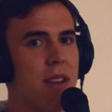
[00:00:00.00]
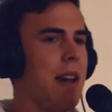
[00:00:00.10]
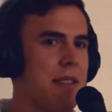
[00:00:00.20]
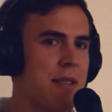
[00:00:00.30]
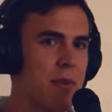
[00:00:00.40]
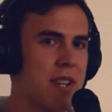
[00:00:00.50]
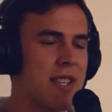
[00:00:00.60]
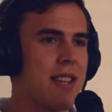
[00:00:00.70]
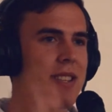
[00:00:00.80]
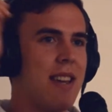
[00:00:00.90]
And this brings
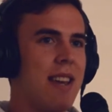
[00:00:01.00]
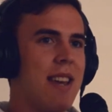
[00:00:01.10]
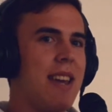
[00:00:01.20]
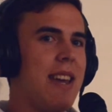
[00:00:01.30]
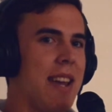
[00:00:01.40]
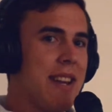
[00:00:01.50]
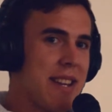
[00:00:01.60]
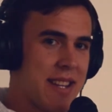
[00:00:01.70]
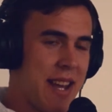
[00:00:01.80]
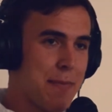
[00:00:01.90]
us
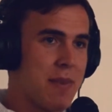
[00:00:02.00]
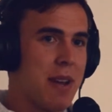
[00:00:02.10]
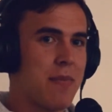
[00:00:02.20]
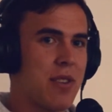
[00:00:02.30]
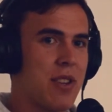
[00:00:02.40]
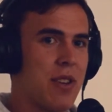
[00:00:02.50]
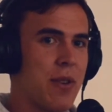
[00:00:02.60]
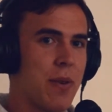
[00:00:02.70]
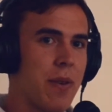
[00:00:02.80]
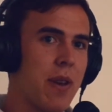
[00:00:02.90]
into tip number
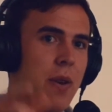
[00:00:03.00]
2,